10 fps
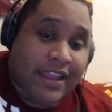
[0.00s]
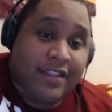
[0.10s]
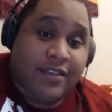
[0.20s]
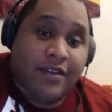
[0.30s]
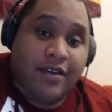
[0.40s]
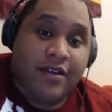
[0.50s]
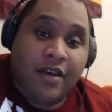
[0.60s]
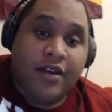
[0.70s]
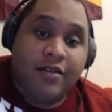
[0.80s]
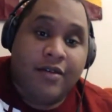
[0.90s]
that
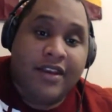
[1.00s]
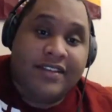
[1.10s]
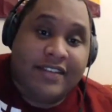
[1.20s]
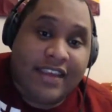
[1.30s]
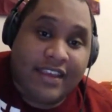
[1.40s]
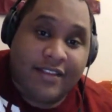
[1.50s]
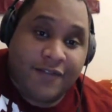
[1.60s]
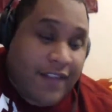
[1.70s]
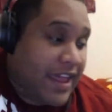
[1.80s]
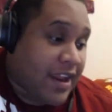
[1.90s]
the
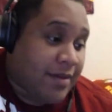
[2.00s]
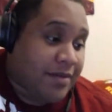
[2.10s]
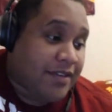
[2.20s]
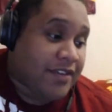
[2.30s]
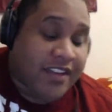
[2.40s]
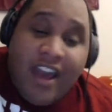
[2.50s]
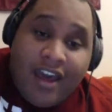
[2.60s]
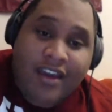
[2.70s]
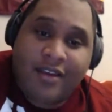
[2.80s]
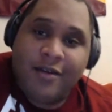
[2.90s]
Redskins flat up
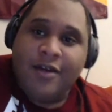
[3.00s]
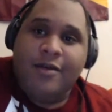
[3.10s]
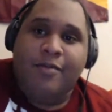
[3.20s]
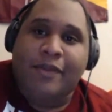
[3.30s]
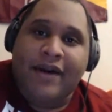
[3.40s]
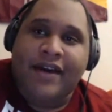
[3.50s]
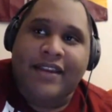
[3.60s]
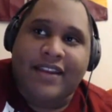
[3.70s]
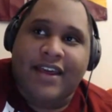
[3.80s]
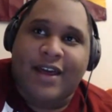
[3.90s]
suck,
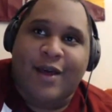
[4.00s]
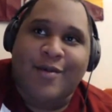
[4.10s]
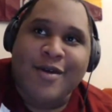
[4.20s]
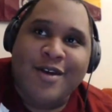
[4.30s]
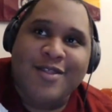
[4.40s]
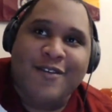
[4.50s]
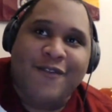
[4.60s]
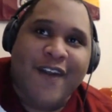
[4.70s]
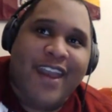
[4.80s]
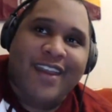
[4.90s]
but
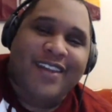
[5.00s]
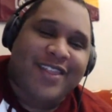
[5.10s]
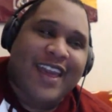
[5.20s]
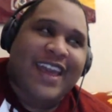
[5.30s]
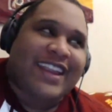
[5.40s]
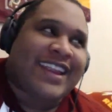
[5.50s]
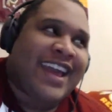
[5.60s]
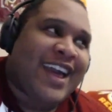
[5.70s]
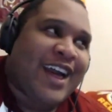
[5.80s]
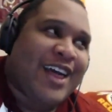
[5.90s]
the fact
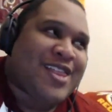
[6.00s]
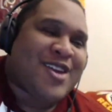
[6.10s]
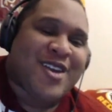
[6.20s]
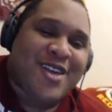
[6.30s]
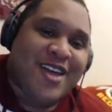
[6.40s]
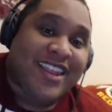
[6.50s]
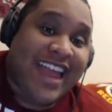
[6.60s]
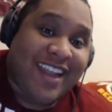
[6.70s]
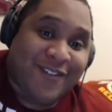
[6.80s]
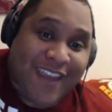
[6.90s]
that
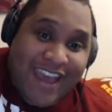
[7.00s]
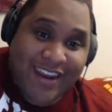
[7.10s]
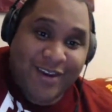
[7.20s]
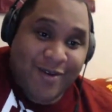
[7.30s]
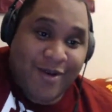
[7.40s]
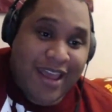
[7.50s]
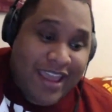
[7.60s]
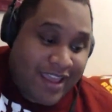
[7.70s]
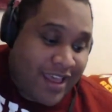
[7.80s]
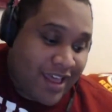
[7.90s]
life got in the
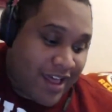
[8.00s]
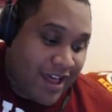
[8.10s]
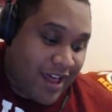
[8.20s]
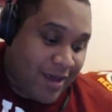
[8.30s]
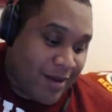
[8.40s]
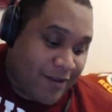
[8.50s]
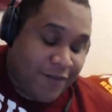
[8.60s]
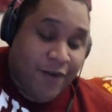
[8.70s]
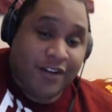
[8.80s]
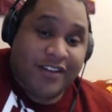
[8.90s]
way.
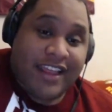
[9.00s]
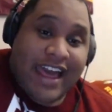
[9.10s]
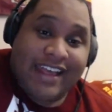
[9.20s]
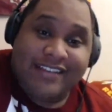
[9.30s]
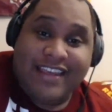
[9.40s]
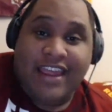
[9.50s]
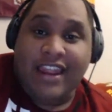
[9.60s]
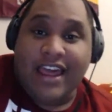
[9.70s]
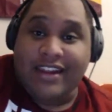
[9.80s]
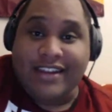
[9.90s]
Unfortunately, I
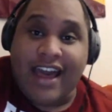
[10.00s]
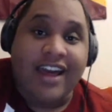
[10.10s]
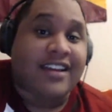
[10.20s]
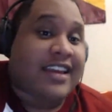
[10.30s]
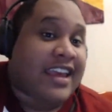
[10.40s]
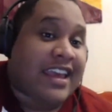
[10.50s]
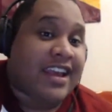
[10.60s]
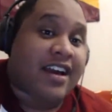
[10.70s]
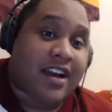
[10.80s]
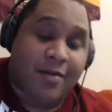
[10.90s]
sound like Don
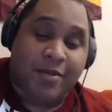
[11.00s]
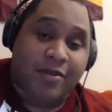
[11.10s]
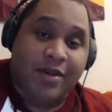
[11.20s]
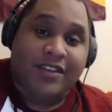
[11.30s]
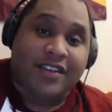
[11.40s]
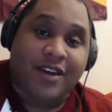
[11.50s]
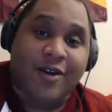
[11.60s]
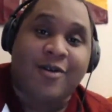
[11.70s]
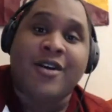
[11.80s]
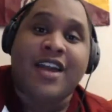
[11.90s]
King a couple of weeks
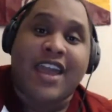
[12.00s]
ago.